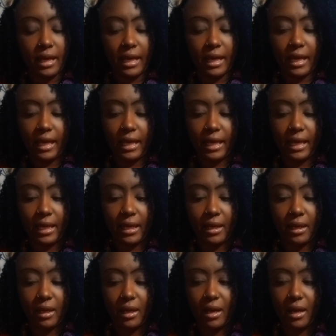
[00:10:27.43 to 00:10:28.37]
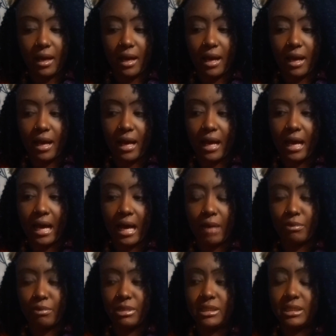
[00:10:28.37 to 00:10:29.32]
And
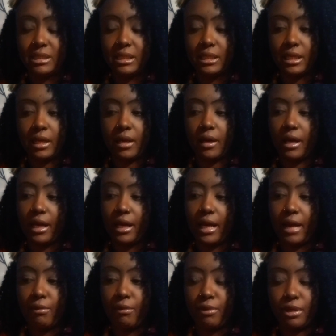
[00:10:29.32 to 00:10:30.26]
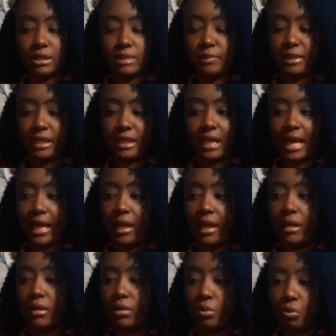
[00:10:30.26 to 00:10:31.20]
I would sit there and I would spend like
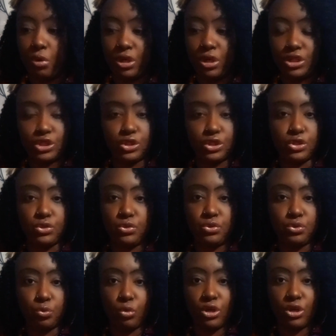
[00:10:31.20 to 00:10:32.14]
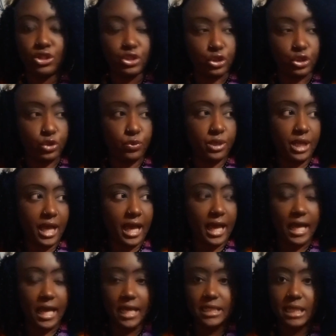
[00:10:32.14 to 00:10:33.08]
1 to 3
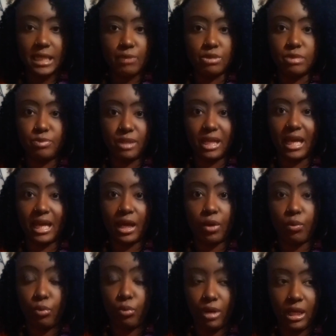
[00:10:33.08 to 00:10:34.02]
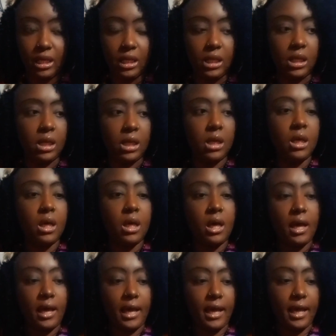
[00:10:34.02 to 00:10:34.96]
days. I would spend like a week,
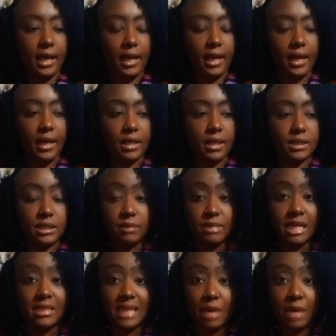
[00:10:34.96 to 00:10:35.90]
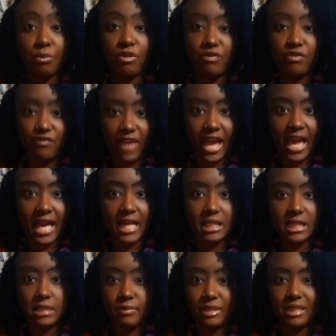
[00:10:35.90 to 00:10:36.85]
and sometimes I would
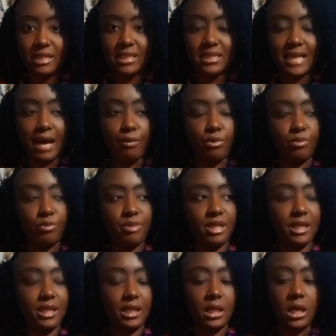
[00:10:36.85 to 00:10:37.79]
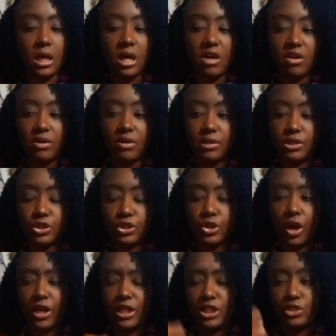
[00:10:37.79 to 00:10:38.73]
fast because I would be
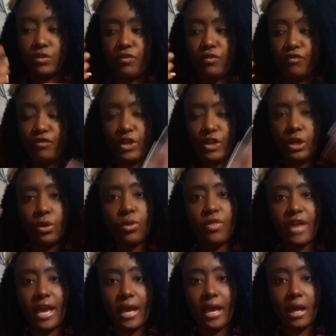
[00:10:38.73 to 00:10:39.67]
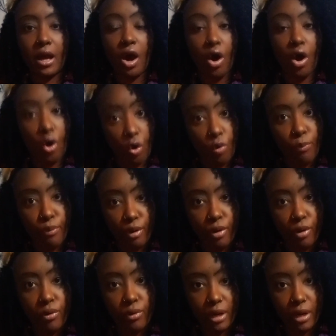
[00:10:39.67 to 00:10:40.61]
starting to feel that old
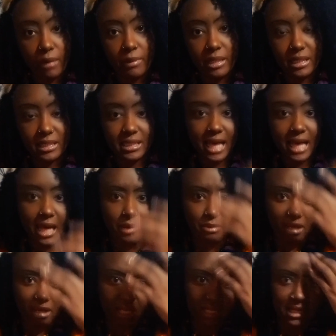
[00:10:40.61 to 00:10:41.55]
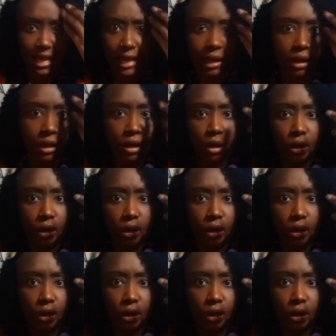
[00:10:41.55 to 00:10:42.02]
programming inside of me that's like,